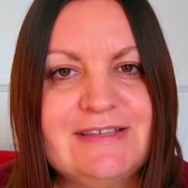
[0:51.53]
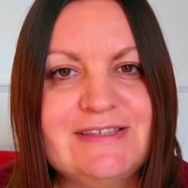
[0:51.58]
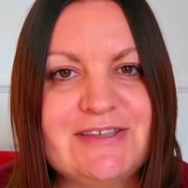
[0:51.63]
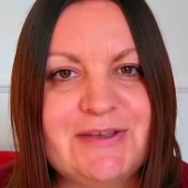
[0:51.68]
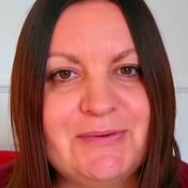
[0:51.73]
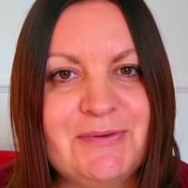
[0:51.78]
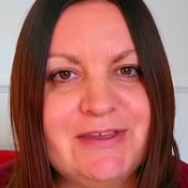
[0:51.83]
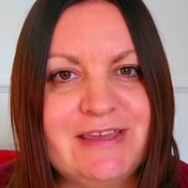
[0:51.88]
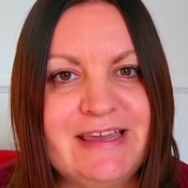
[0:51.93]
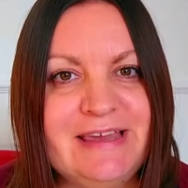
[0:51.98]

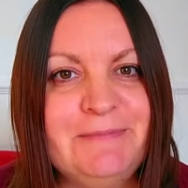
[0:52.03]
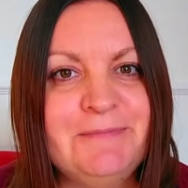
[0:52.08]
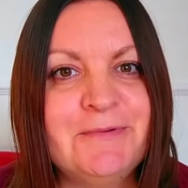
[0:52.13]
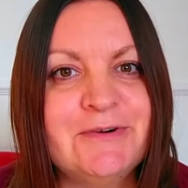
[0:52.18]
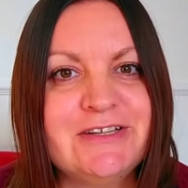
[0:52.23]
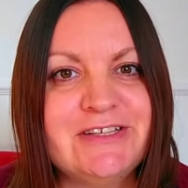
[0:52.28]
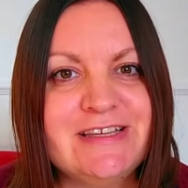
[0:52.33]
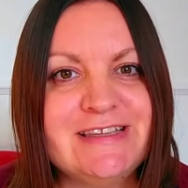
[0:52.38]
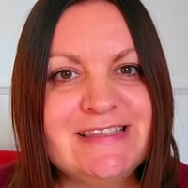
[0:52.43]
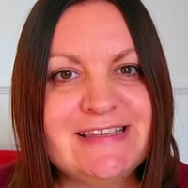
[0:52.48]
So keep
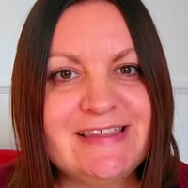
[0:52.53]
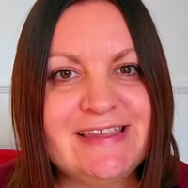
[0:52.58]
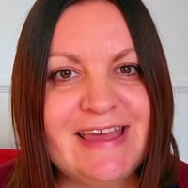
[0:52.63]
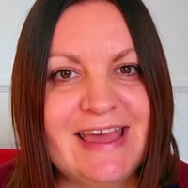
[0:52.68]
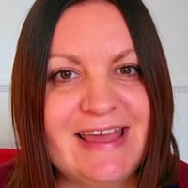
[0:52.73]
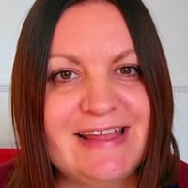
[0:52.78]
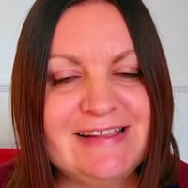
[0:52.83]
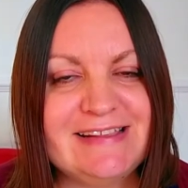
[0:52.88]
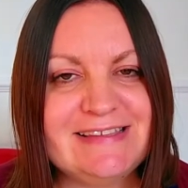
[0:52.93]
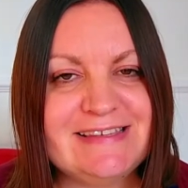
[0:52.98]
watching till the
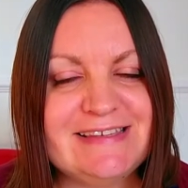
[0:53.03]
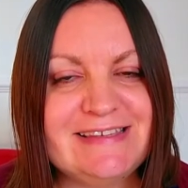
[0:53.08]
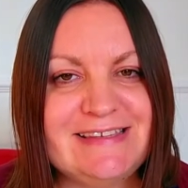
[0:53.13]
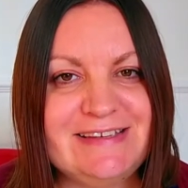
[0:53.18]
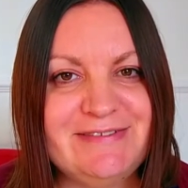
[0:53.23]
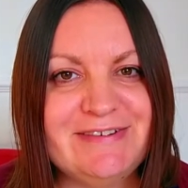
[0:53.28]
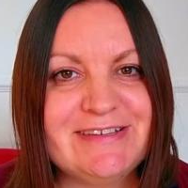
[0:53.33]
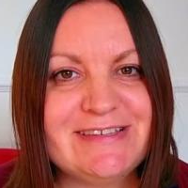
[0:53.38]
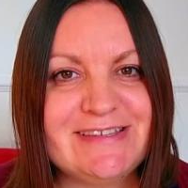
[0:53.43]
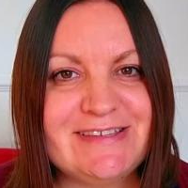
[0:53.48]
end to
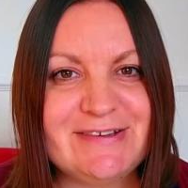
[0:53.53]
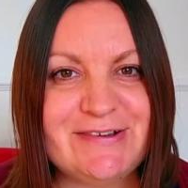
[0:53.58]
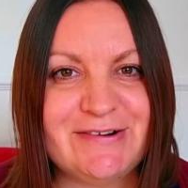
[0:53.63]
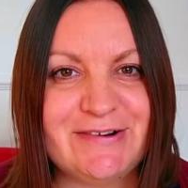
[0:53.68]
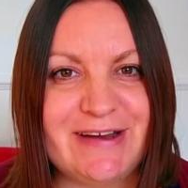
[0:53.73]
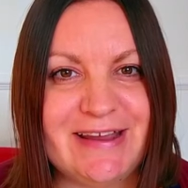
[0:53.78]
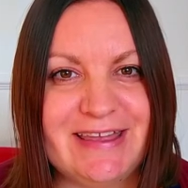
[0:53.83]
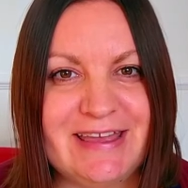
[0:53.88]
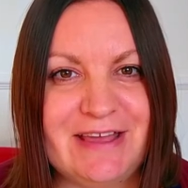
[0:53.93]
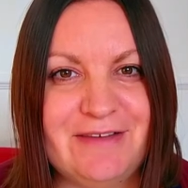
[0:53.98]
see what
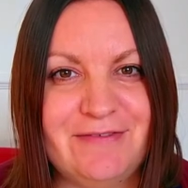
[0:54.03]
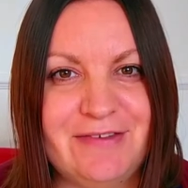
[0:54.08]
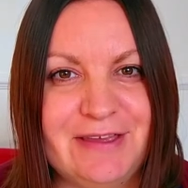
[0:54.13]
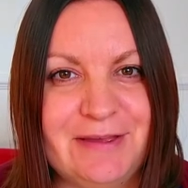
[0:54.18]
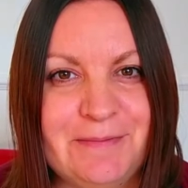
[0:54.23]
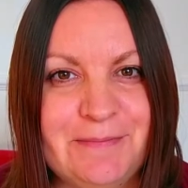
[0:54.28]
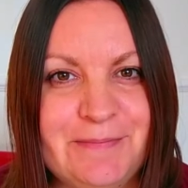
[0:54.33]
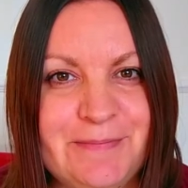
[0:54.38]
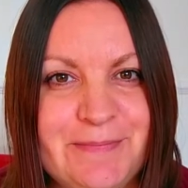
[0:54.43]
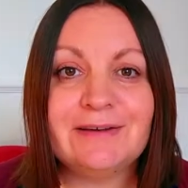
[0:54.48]
score I gave
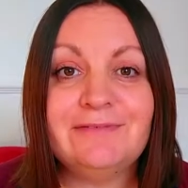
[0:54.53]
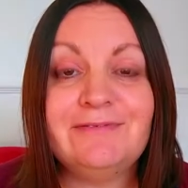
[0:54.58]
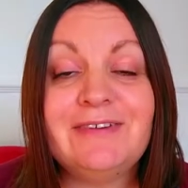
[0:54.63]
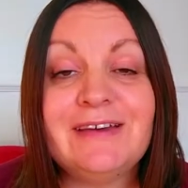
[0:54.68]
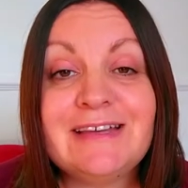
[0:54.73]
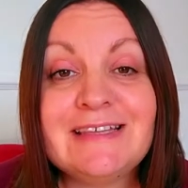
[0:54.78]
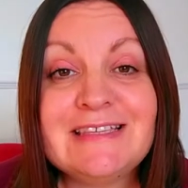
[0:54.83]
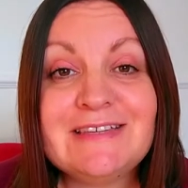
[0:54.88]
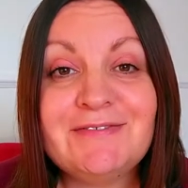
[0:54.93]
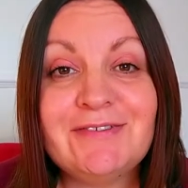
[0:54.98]
it.
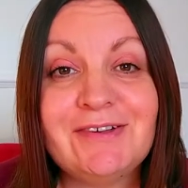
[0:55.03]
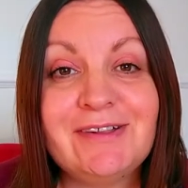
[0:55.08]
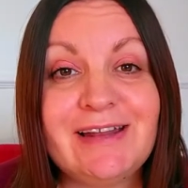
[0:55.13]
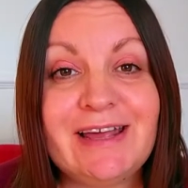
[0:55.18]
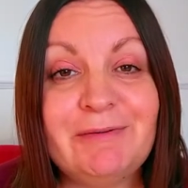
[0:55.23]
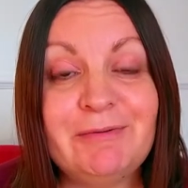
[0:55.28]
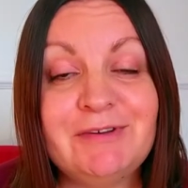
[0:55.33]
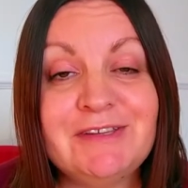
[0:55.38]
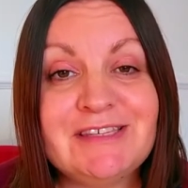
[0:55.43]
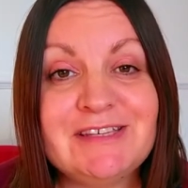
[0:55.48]
First of all,
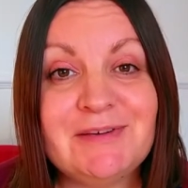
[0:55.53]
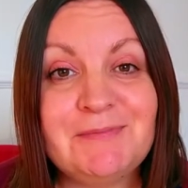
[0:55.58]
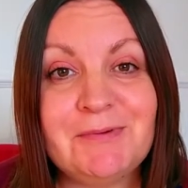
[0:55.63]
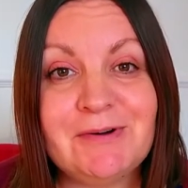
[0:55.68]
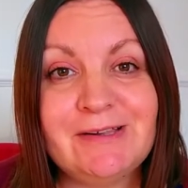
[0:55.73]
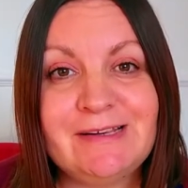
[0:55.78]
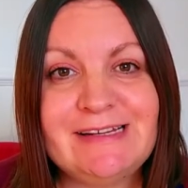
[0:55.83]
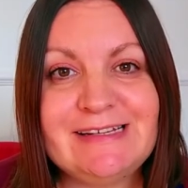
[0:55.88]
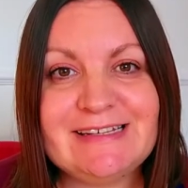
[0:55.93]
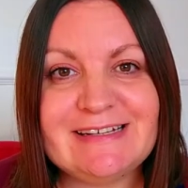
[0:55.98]
I want to
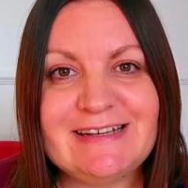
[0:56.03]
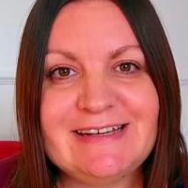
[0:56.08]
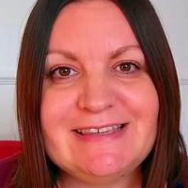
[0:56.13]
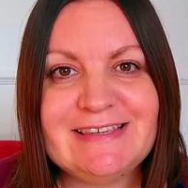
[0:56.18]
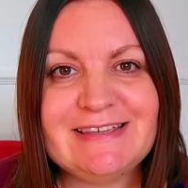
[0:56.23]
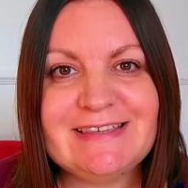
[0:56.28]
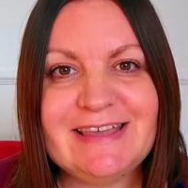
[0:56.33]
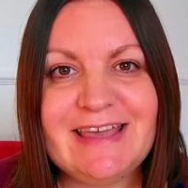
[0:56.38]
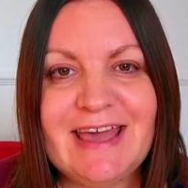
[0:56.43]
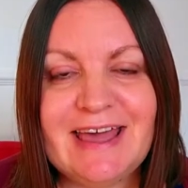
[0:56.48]
apologise
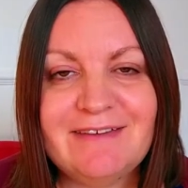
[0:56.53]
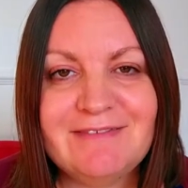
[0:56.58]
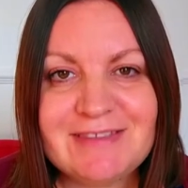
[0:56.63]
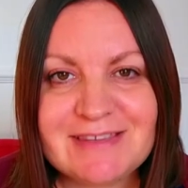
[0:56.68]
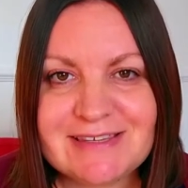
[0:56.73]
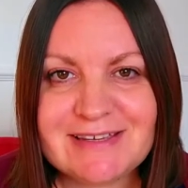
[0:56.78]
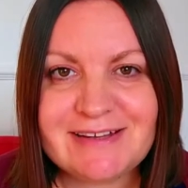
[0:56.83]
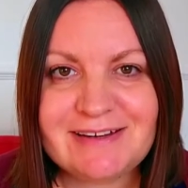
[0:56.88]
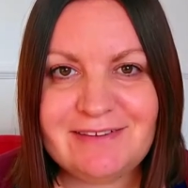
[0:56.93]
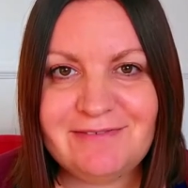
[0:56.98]
because I
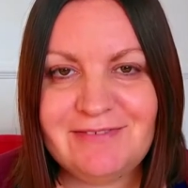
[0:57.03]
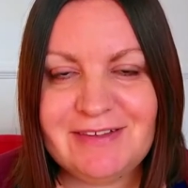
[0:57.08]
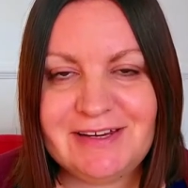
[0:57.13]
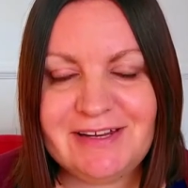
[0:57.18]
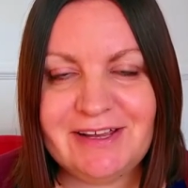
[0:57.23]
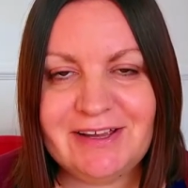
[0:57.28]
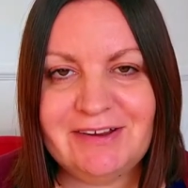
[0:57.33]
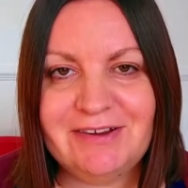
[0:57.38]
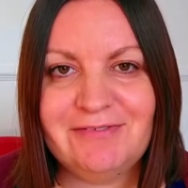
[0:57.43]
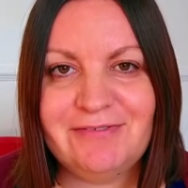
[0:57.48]
haven't done a
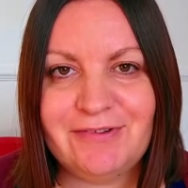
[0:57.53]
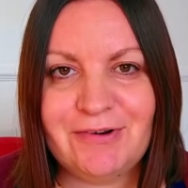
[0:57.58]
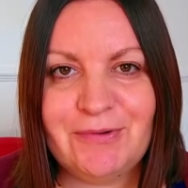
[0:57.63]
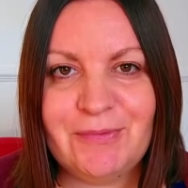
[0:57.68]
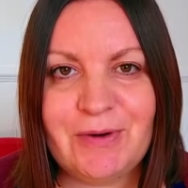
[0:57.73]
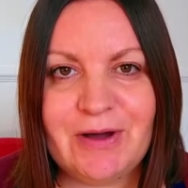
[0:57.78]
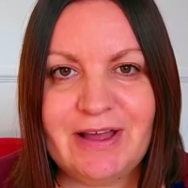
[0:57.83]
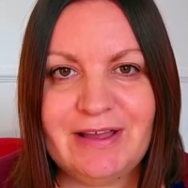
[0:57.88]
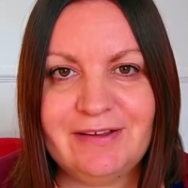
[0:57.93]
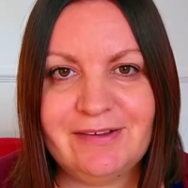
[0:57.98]
video for a
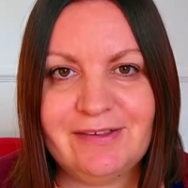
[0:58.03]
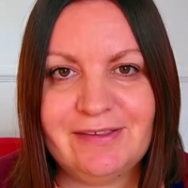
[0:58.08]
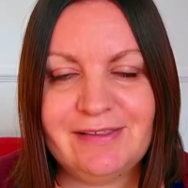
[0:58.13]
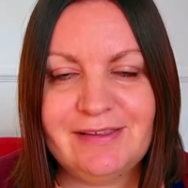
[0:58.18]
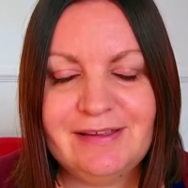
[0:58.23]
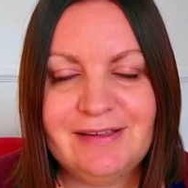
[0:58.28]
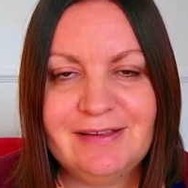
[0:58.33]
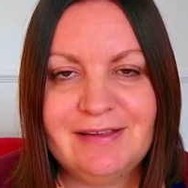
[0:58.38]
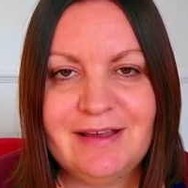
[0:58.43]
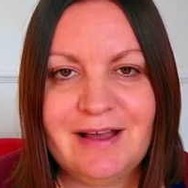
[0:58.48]
while,
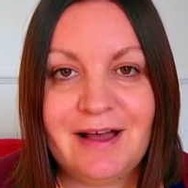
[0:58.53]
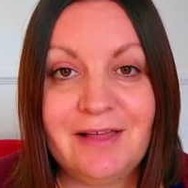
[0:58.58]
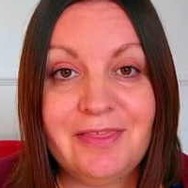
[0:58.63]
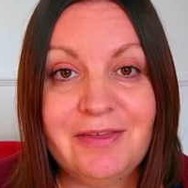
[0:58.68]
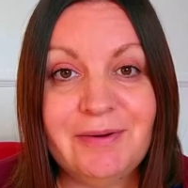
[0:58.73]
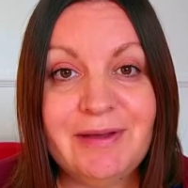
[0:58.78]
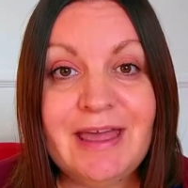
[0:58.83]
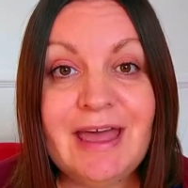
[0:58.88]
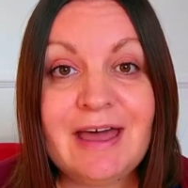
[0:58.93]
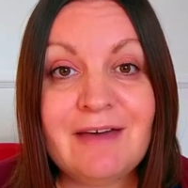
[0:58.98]

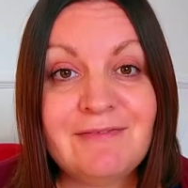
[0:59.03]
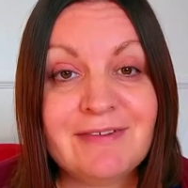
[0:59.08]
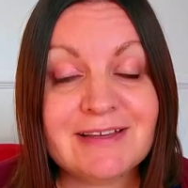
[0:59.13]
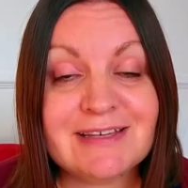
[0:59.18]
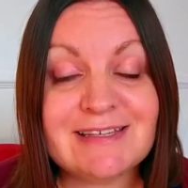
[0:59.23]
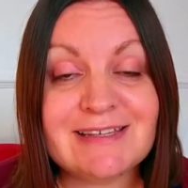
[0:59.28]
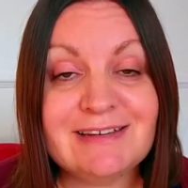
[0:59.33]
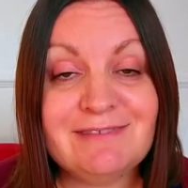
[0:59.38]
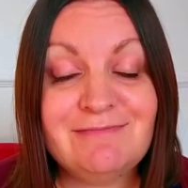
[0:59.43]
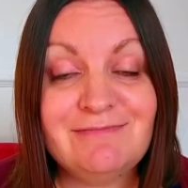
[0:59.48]
although I have
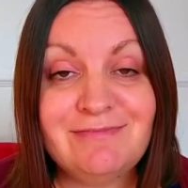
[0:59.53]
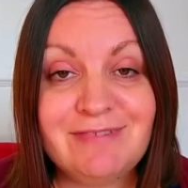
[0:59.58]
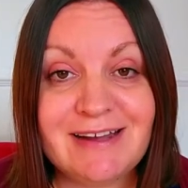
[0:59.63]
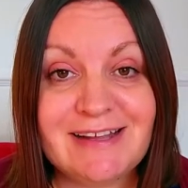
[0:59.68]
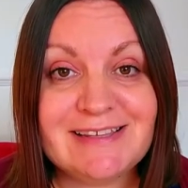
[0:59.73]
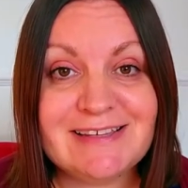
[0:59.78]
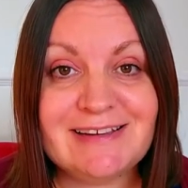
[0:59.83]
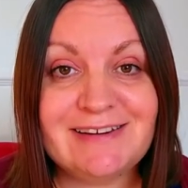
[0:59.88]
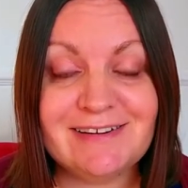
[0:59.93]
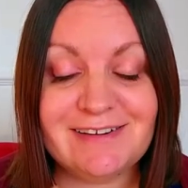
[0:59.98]
actually
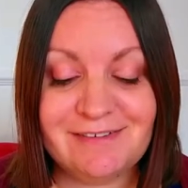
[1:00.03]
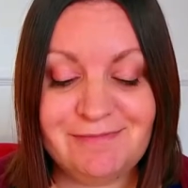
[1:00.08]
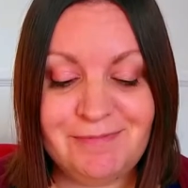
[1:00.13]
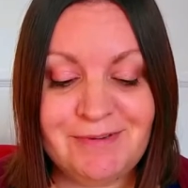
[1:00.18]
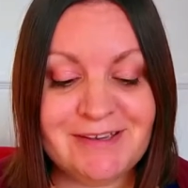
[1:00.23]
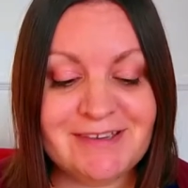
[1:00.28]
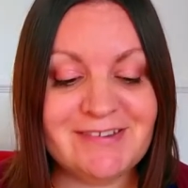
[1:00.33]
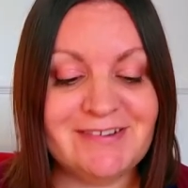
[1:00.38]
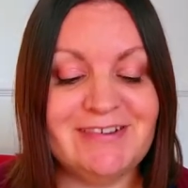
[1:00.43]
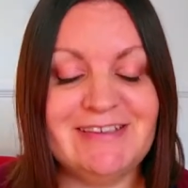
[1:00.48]
read a lot of
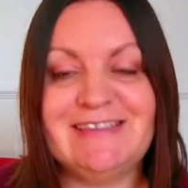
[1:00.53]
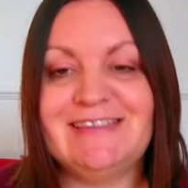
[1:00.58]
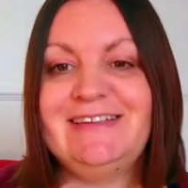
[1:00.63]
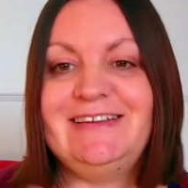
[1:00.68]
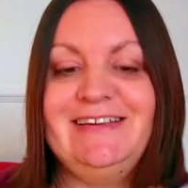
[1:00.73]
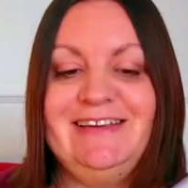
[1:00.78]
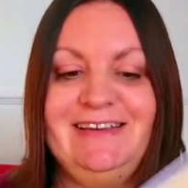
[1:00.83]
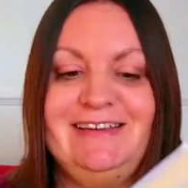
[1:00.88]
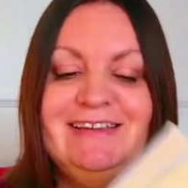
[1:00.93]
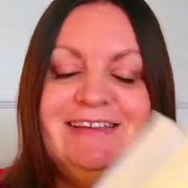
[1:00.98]
books
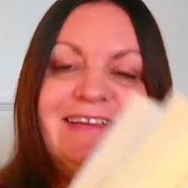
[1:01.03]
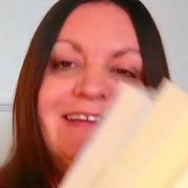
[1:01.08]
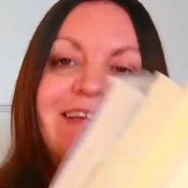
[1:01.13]
recently,